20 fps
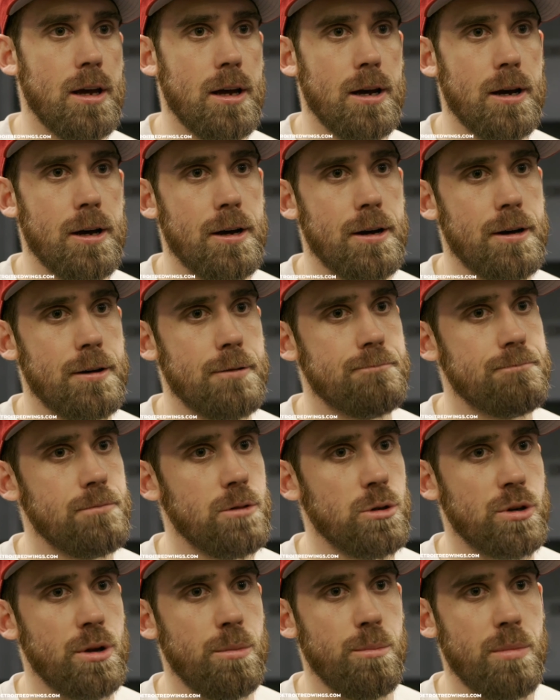uh
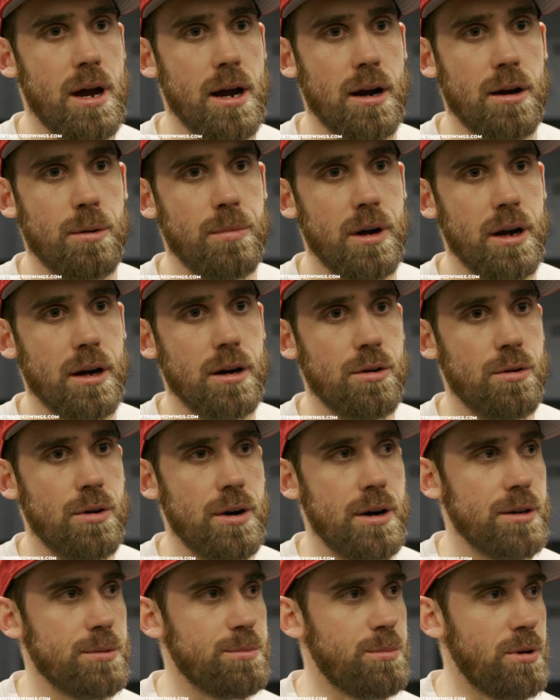looking back on my
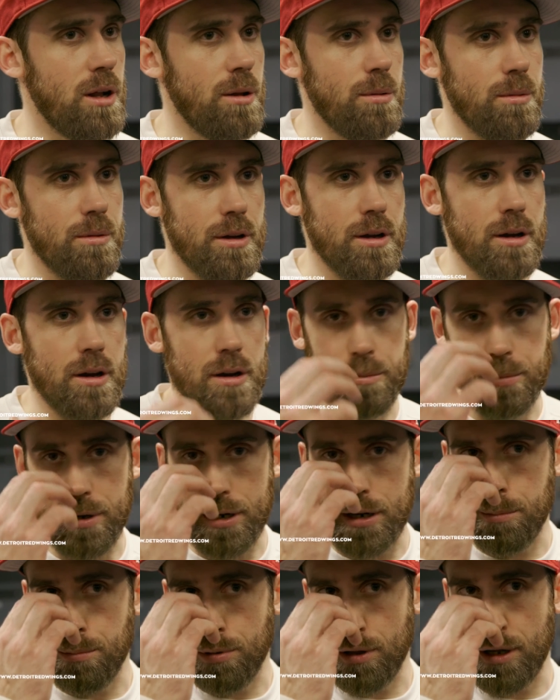career, is probably going to be
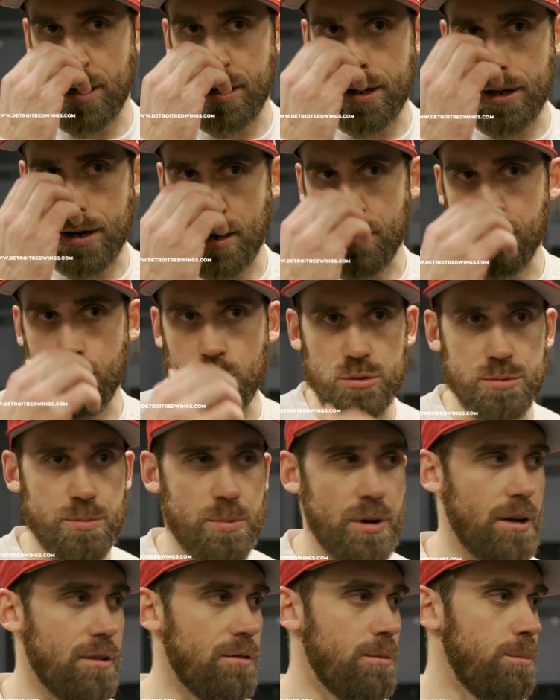the play that I'm most
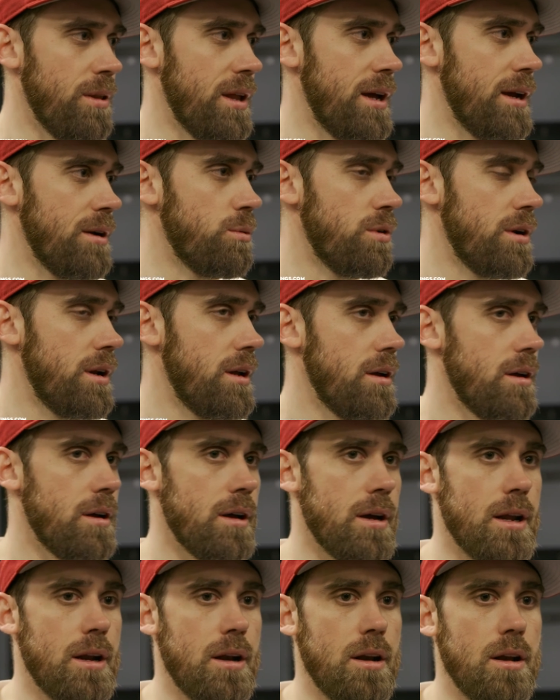proud of playing with.
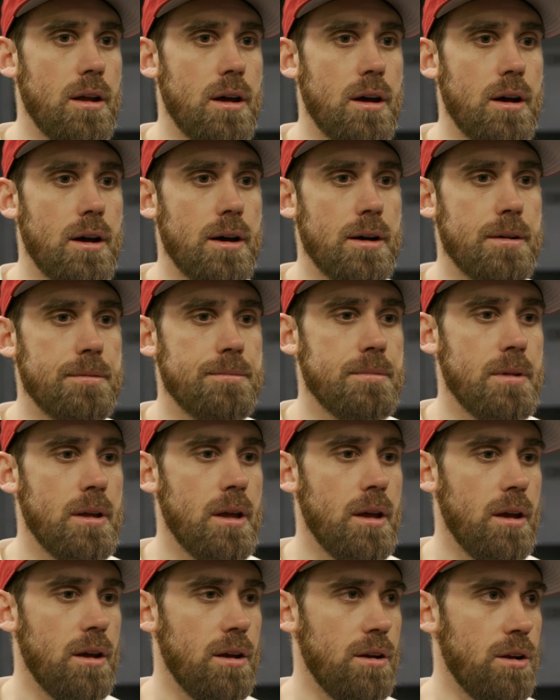And uh,
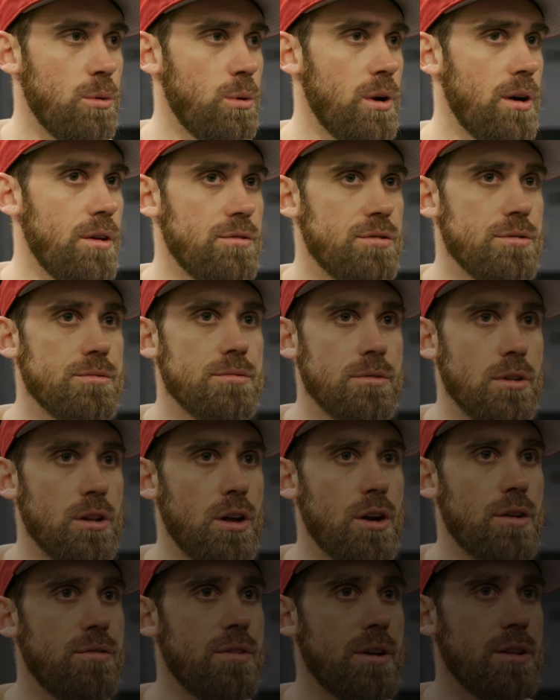you know, we have a
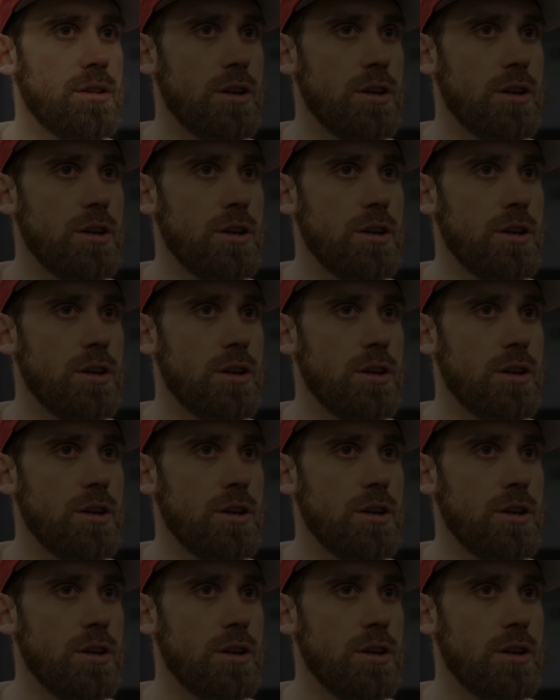lot of fun